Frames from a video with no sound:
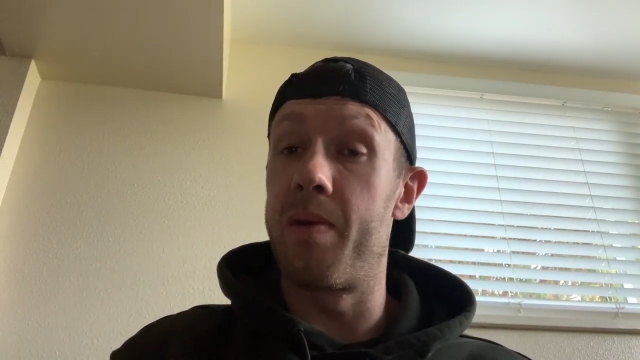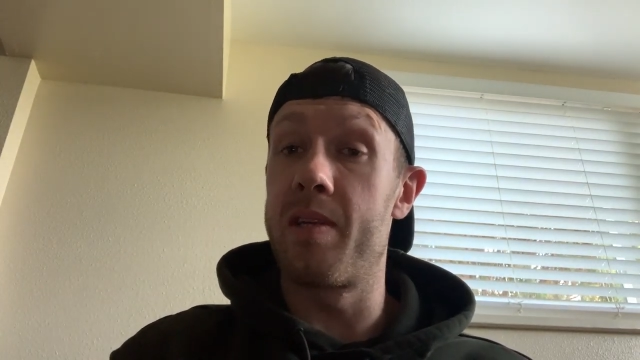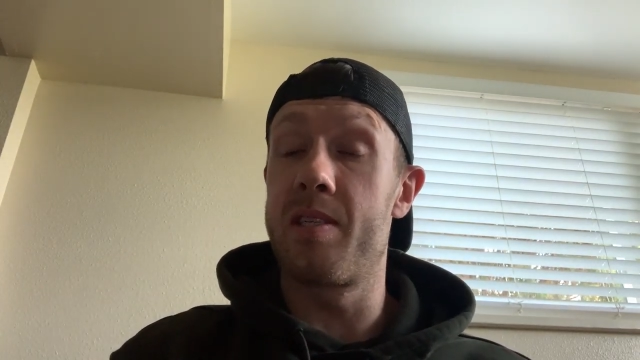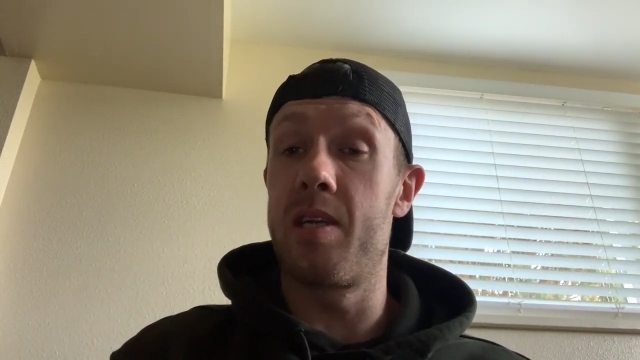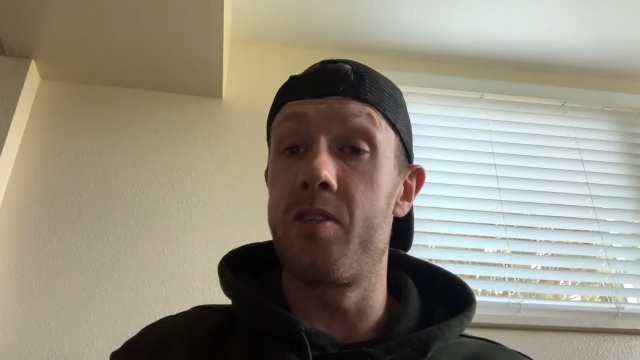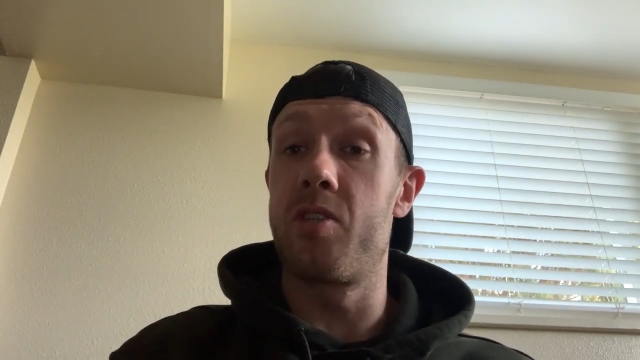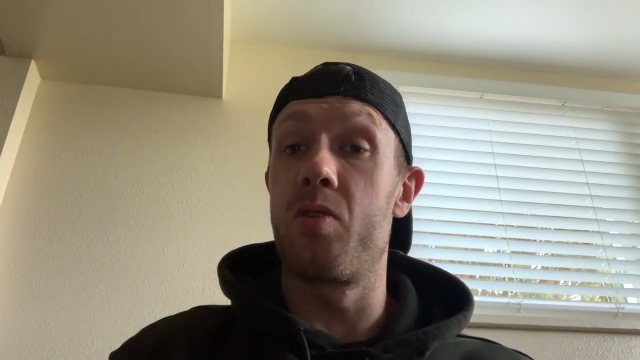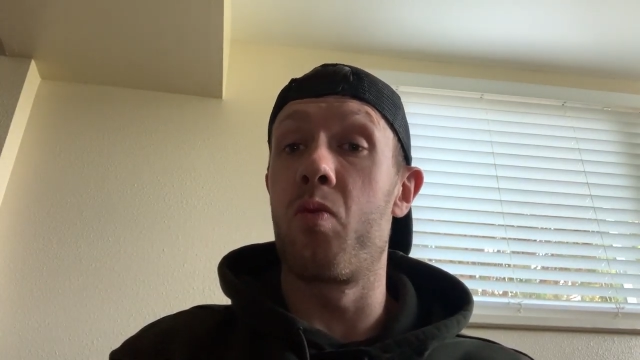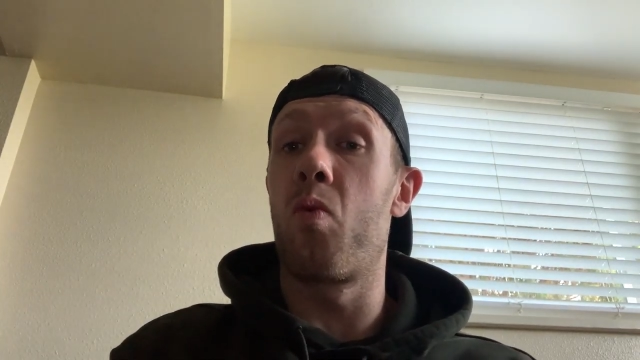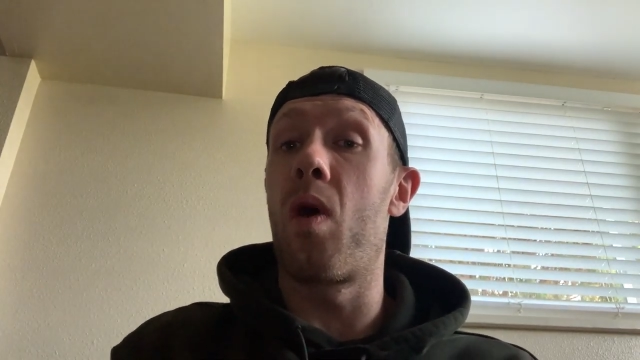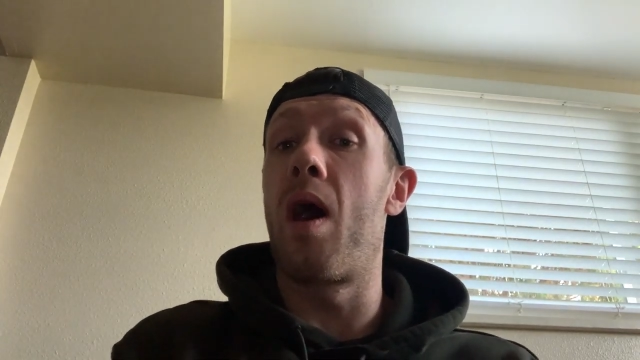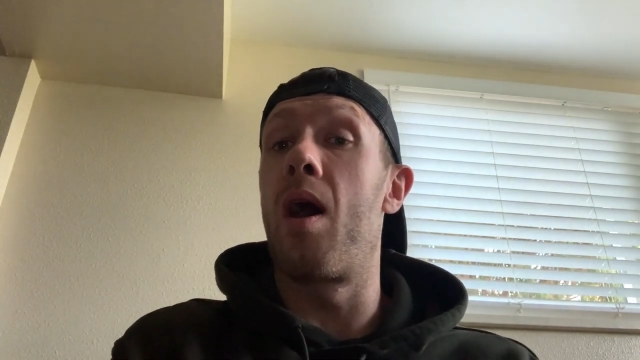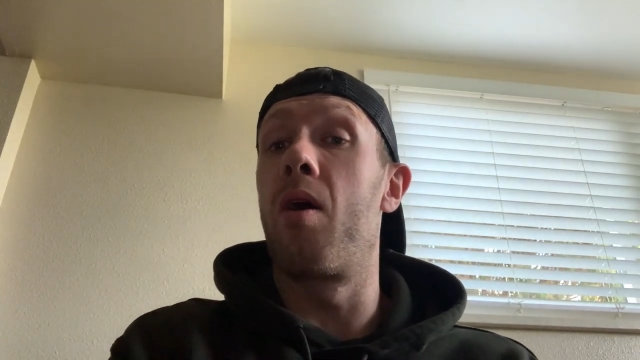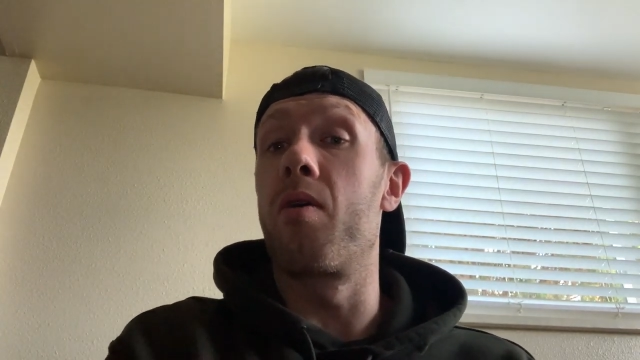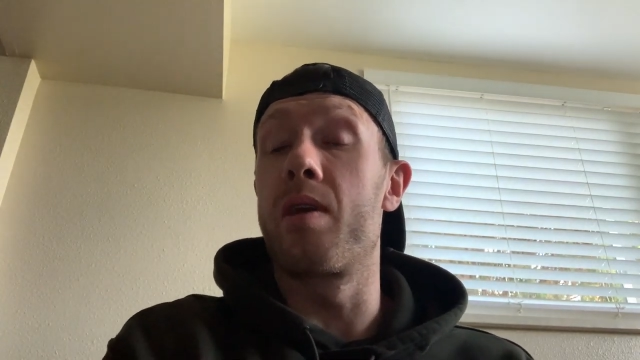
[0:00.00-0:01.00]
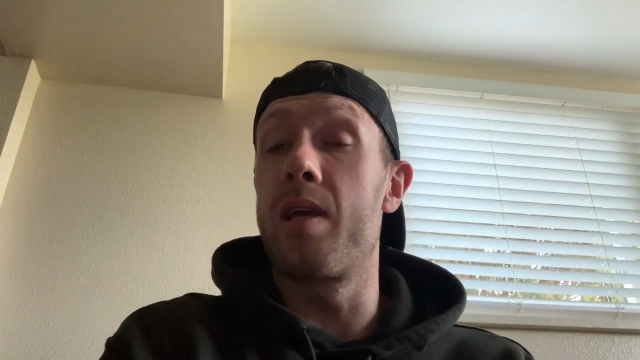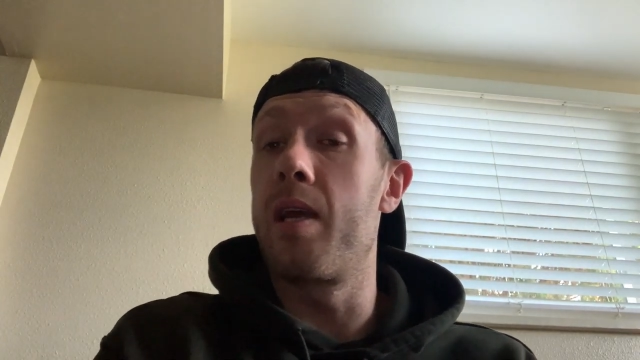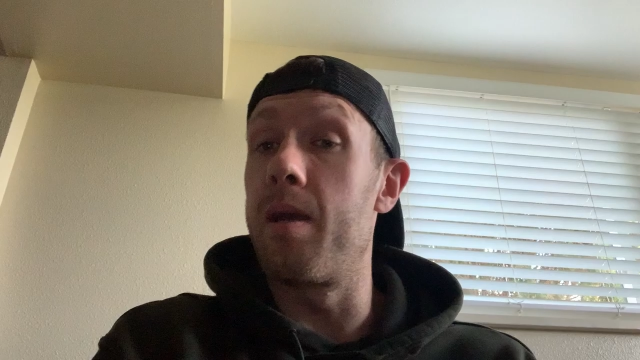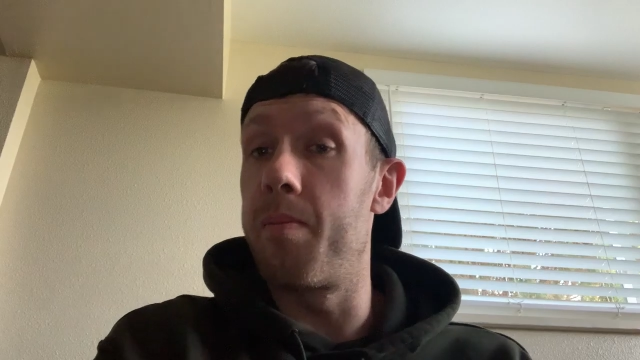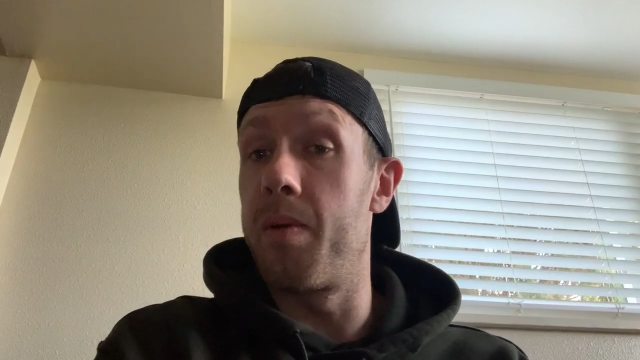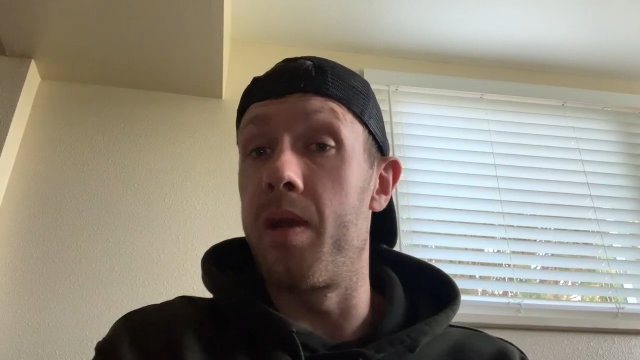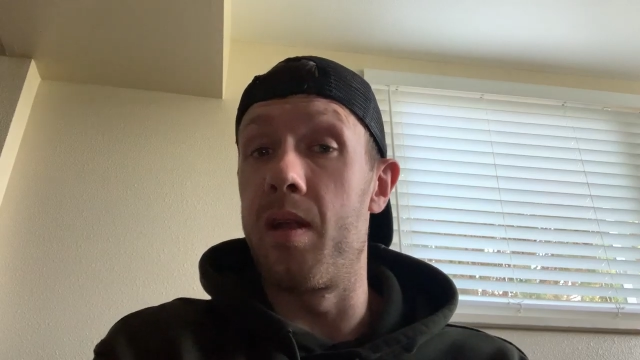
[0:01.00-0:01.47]
extension while
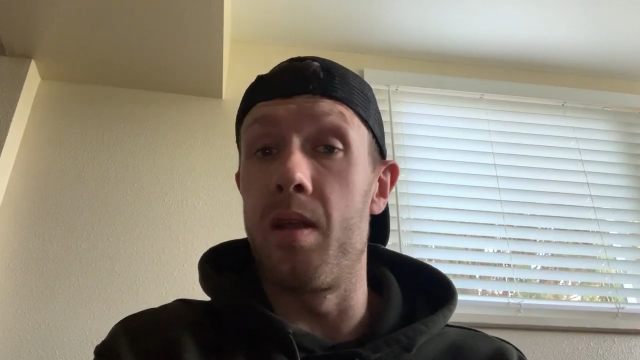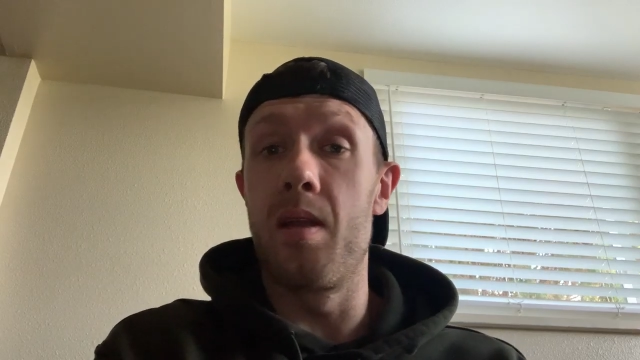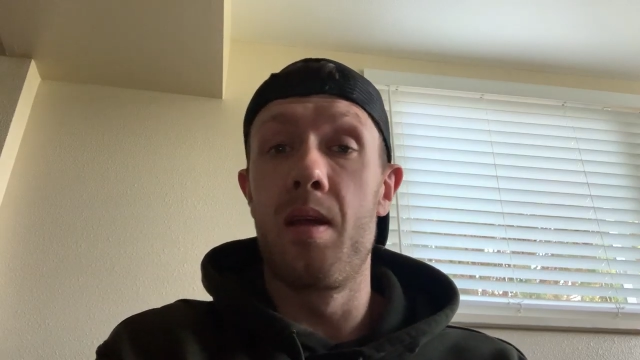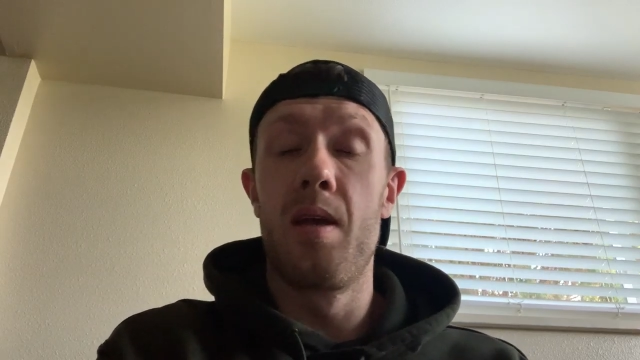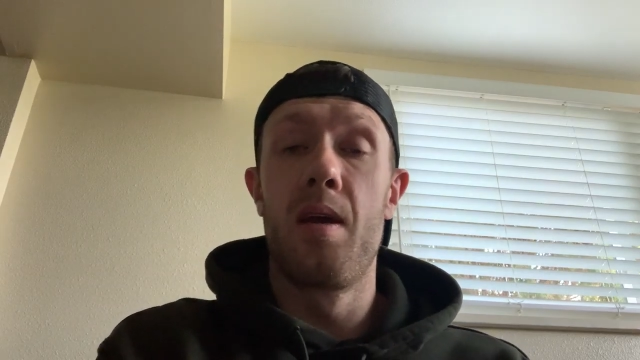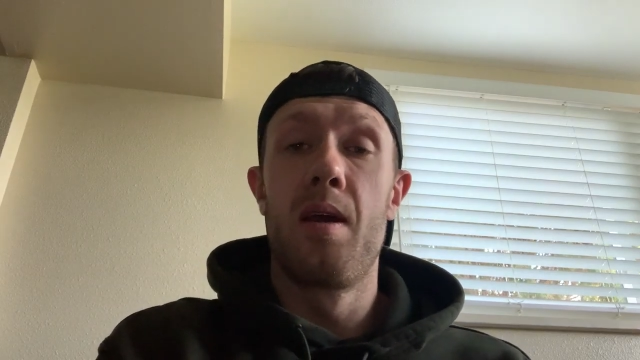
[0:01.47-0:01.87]
keeping